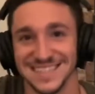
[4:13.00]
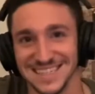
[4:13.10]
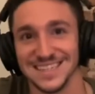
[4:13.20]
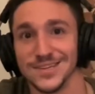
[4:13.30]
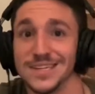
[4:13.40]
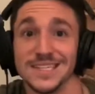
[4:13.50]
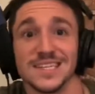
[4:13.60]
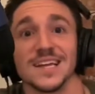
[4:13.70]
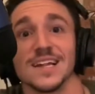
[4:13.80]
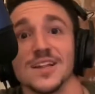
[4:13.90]
See, there it is
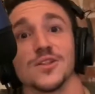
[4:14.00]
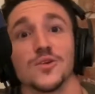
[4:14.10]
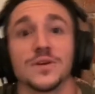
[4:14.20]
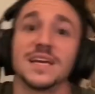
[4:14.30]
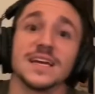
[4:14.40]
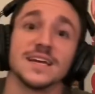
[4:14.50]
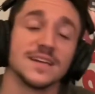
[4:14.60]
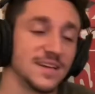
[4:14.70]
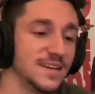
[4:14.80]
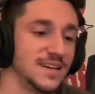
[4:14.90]
again. Low key.
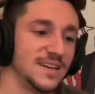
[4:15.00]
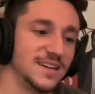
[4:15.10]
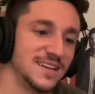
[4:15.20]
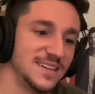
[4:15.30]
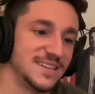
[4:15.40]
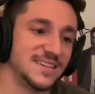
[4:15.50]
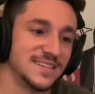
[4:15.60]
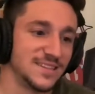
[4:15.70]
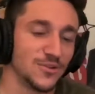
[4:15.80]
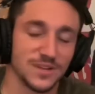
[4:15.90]
Uh,
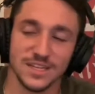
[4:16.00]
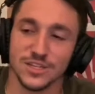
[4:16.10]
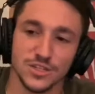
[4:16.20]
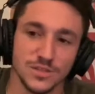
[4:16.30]
low key.